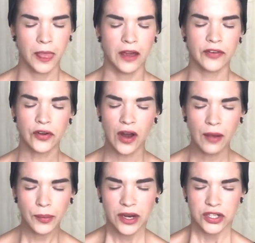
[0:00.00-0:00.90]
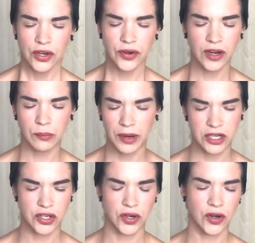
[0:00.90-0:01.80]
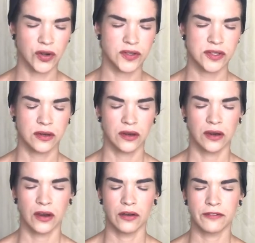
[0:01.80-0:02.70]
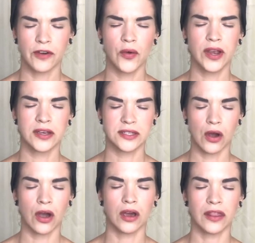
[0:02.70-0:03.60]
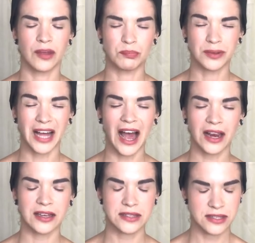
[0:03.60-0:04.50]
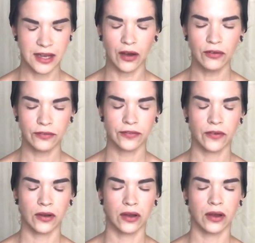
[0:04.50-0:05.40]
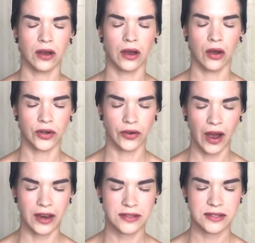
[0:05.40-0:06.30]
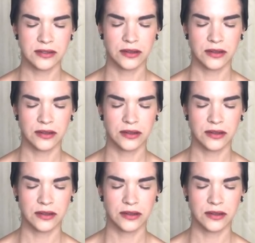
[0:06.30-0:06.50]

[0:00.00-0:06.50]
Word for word: If you're not being shown any pictures, focus on the black itself on your eyes.